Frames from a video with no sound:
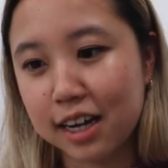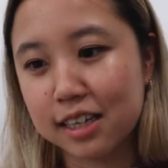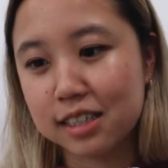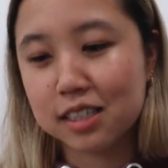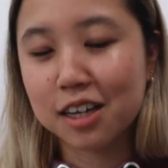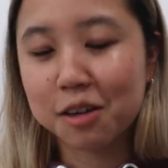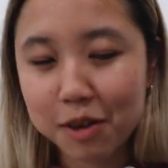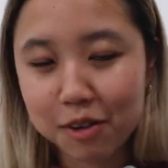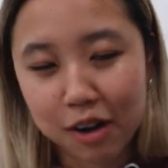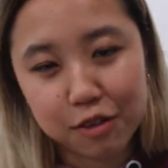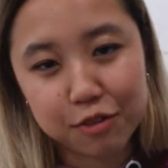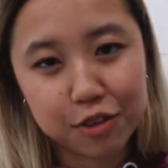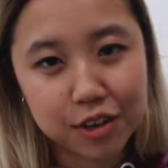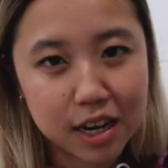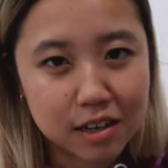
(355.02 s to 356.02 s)
I stuck my right
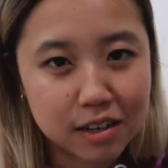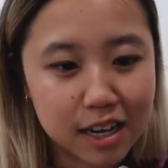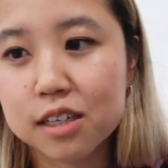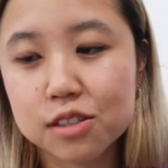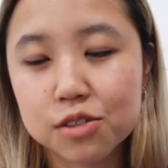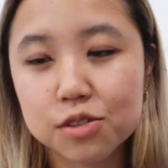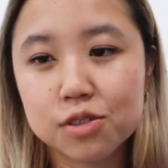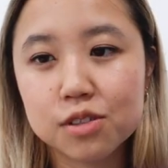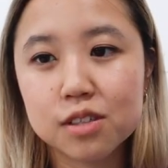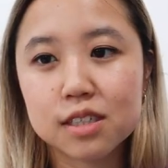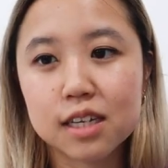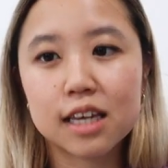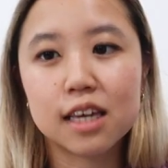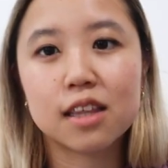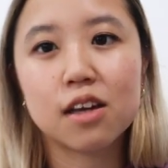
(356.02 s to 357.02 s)
foot out. And as soon as
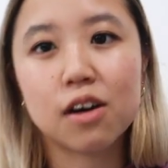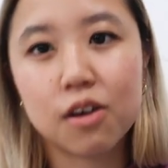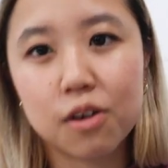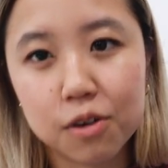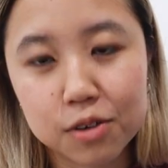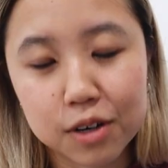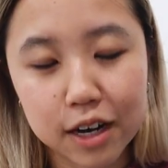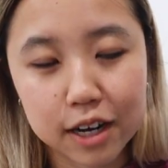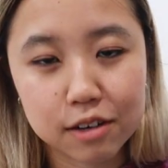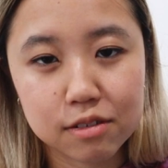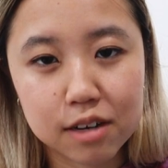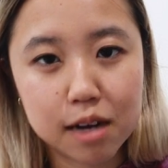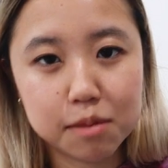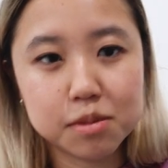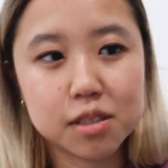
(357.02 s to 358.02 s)
I hit the hold, I
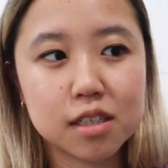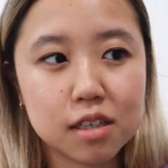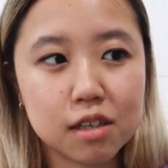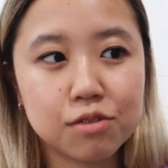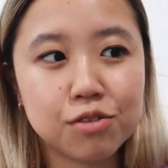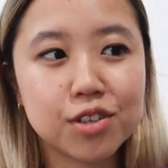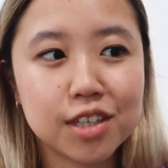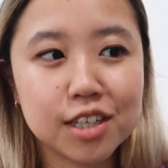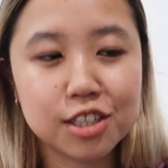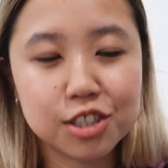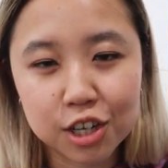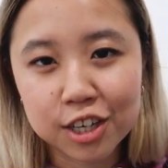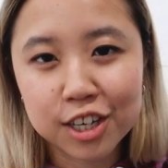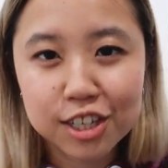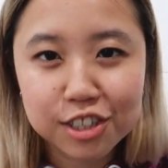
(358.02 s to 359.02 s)
grabbed a really
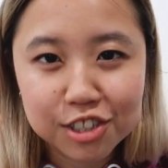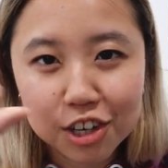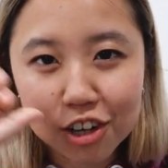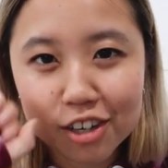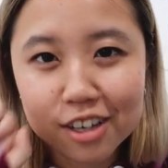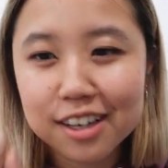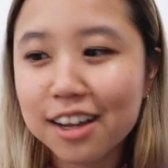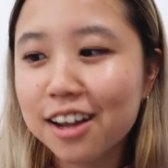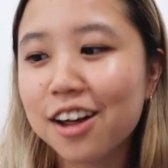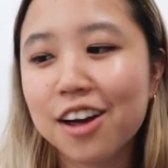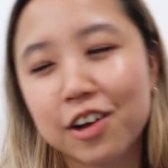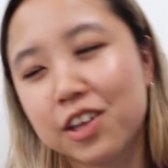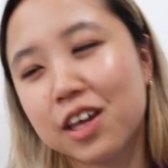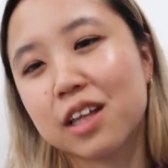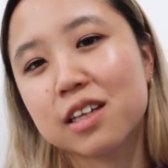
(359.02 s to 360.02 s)
chunky jug
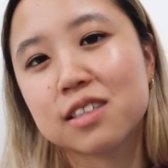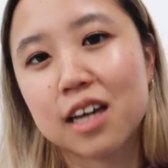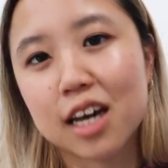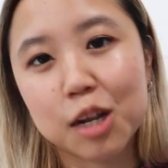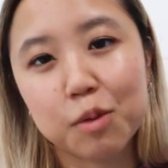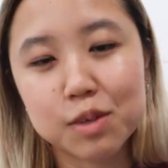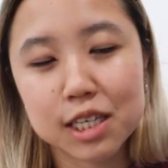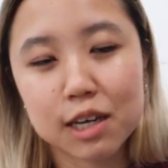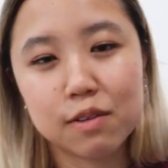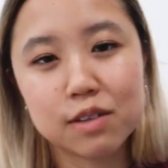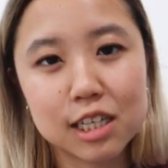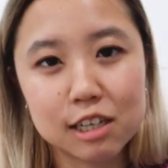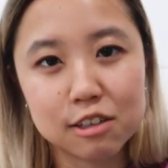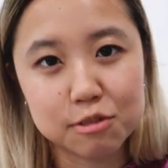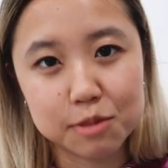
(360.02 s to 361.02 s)
on the other side and was able
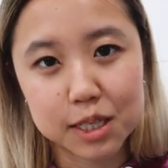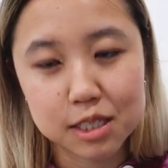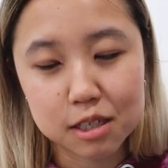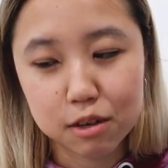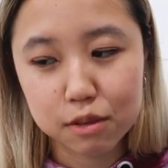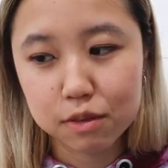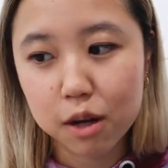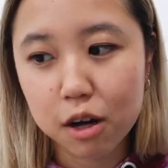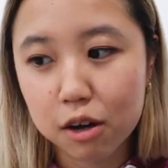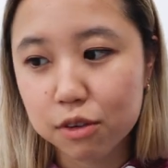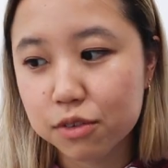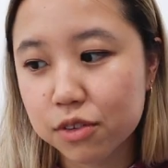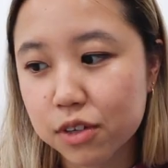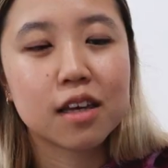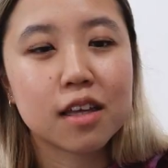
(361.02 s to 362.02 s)
to lift myself
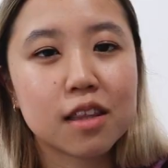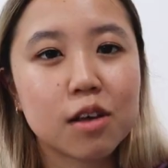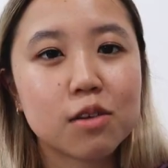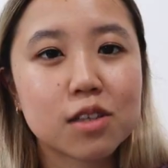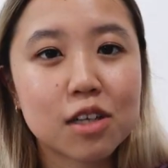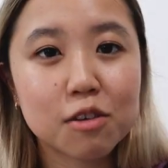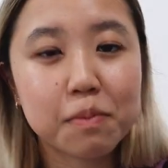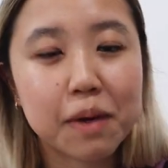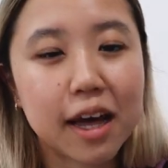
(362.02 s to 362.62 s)
off. There was a lot of